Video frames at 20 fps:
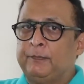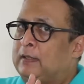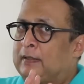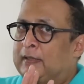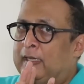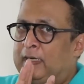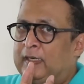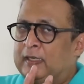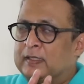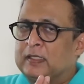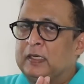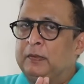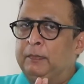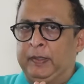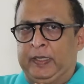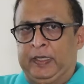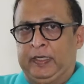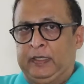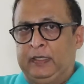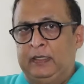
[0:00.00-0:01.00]
That doesn't
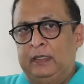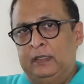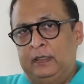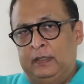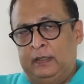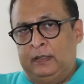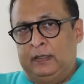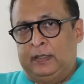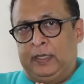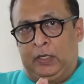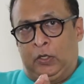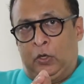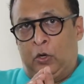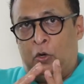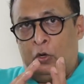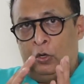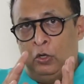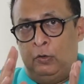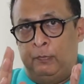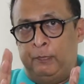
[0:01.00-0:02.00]
mean that
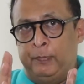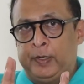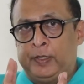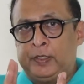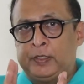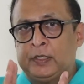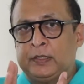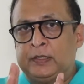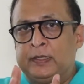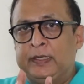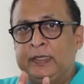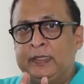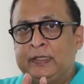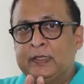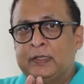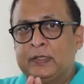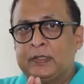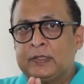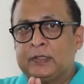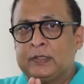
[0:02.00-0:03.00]
all picture
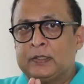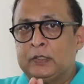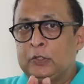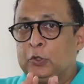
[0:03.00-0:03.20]
thinkers